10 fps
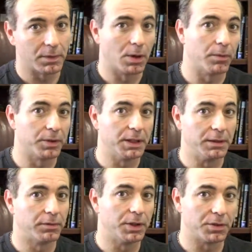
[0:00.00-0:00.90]
Hopefully,
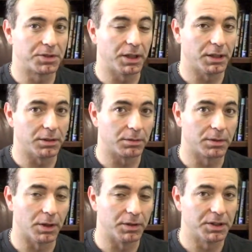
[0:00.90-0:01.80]
for your sake, you're
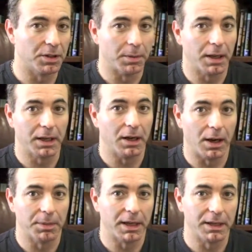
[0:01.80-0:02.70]
going too. But,
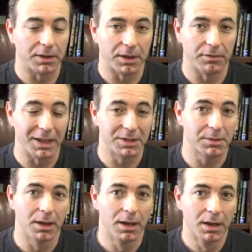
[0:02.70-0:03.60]
I'm not here to
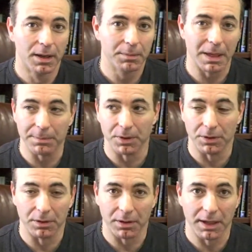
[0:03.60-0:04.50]
convince people
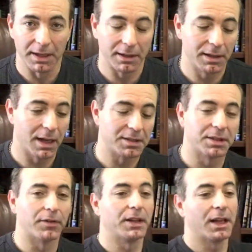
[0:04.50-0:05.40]
or any kind of
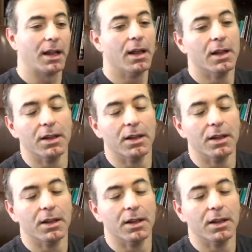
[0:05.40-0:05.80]
stuff like that.